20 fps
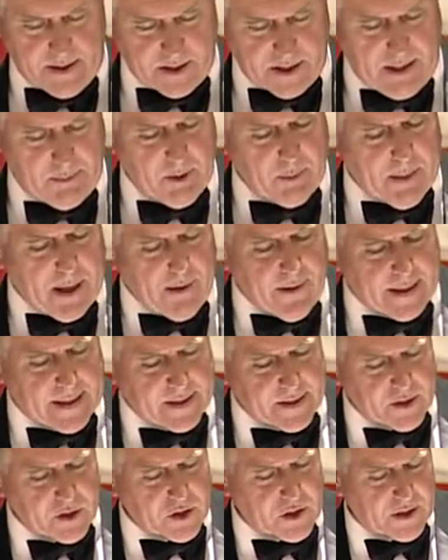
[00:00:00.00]
Some
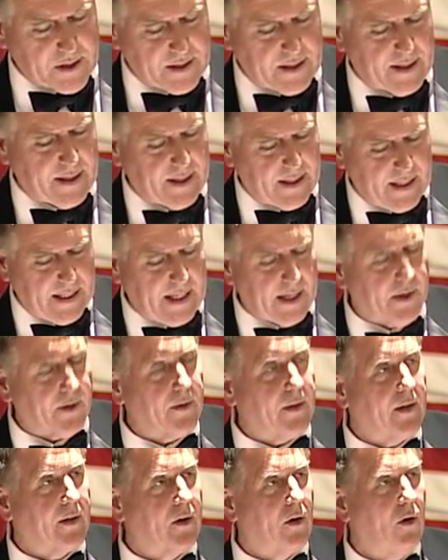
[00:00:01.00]
Americans
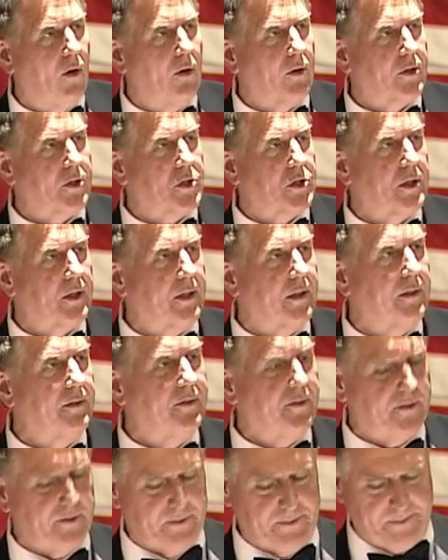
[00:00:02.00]
hear a call to
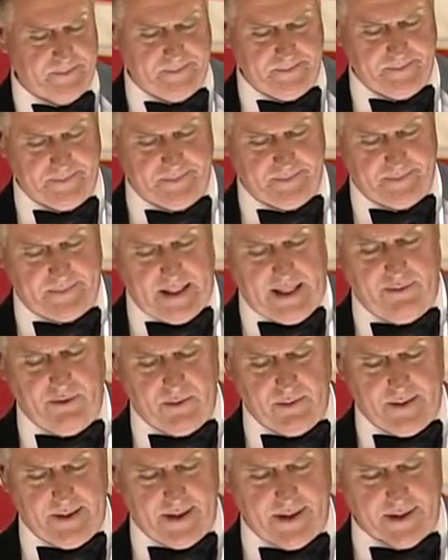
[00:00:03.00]
serve,
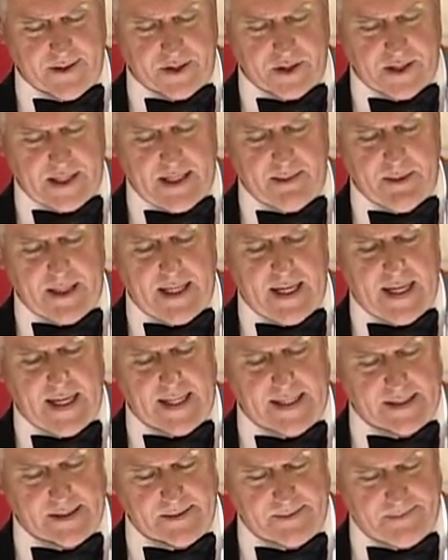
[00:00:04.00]
even when others stay
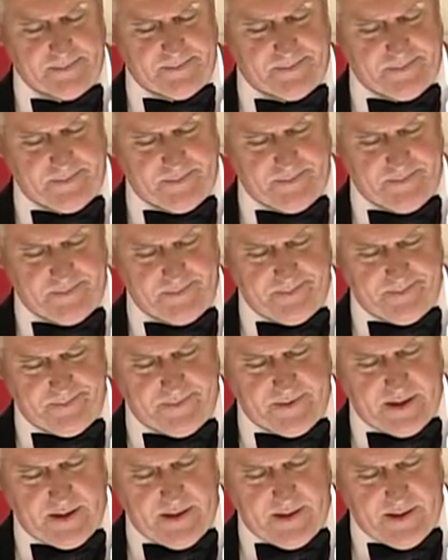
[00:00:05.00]
behind.
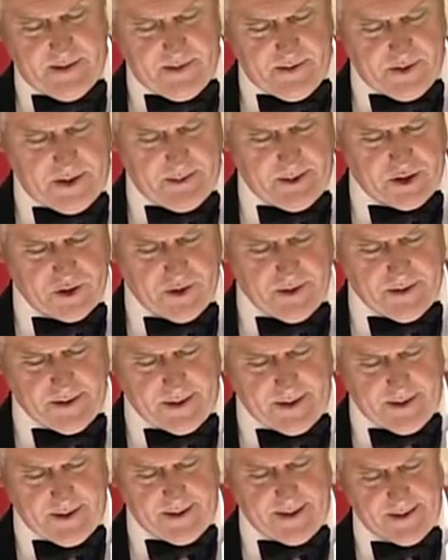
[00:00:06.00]
Jimmy
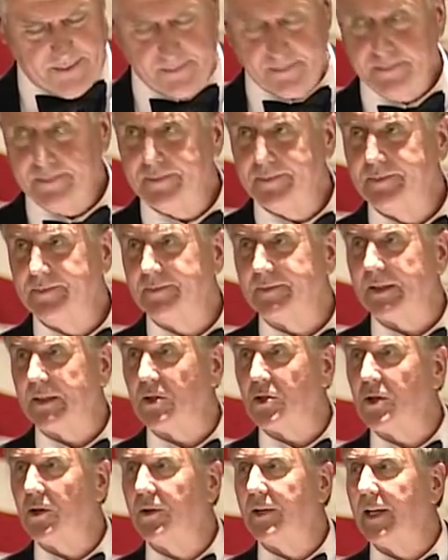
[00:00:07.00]
Stewart heard it,
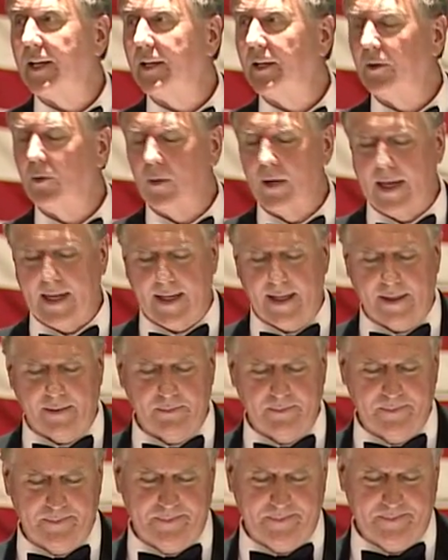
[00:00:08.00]
and so did Andy Nowacki.